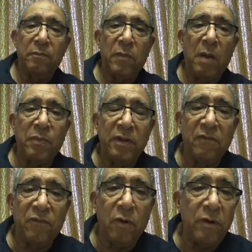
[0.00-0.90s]
mopping
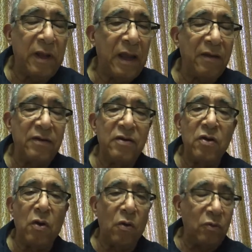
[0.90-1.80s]
the floor. They had
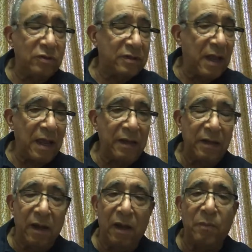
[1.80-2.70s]
no
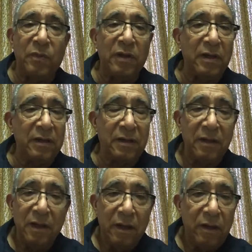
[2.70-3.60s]
sign up. They didn't,
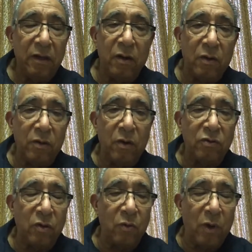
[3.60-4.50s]
no,
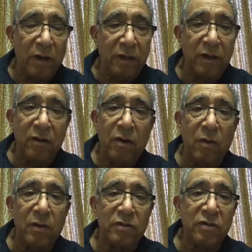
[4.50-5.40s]
don't walk here.
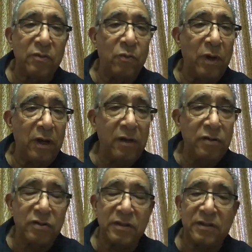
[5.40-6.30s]
No. And she went and
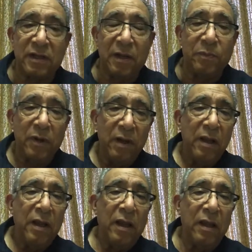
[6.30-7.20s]
she slipped
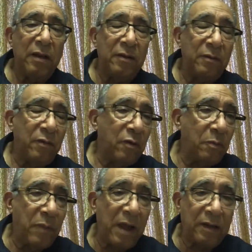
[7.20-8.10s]
and her
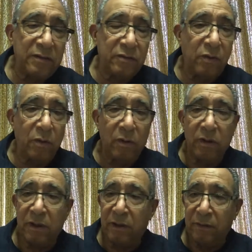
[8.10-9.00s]
back is
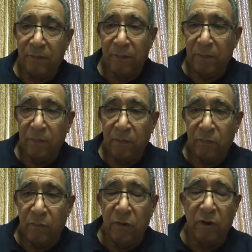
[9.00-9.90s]
totally,
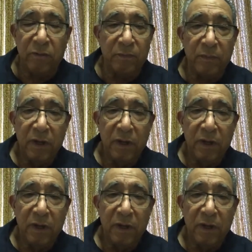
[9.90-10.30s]
really,